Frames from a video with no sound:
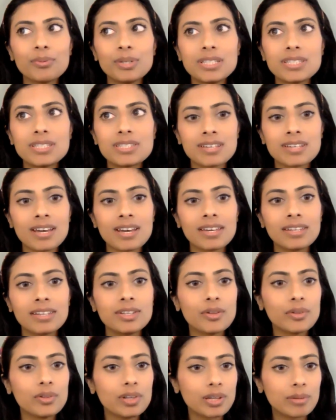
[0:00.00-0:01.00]
That we
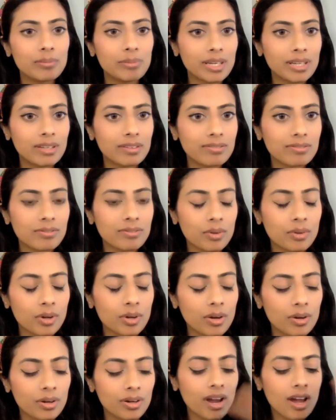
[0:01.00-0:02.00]
said limit
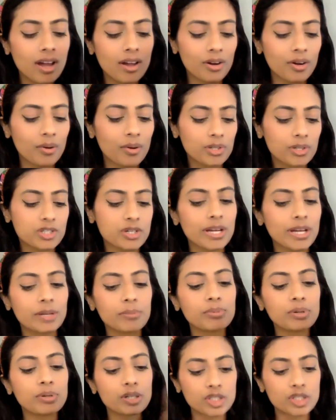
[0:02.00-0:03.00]
or
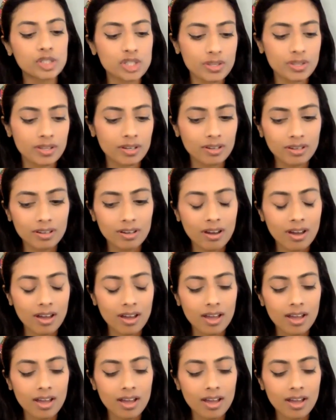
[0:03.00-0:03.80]
try to push the